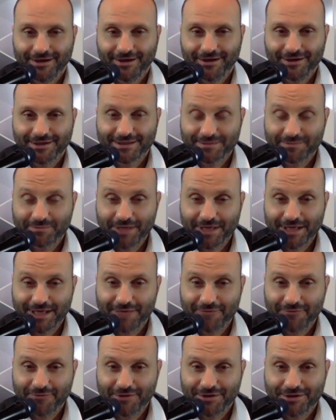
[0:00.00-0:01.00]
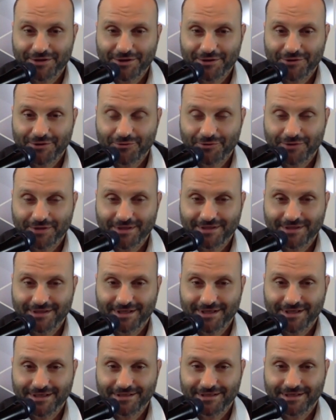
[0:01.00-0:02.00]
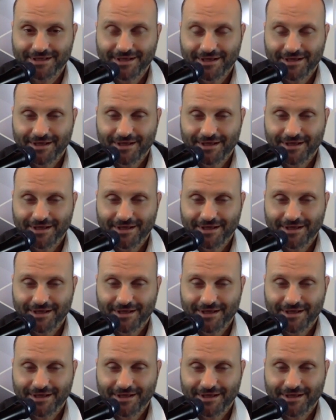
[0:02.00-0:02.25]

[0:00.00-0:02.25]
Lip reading: speaking with you, and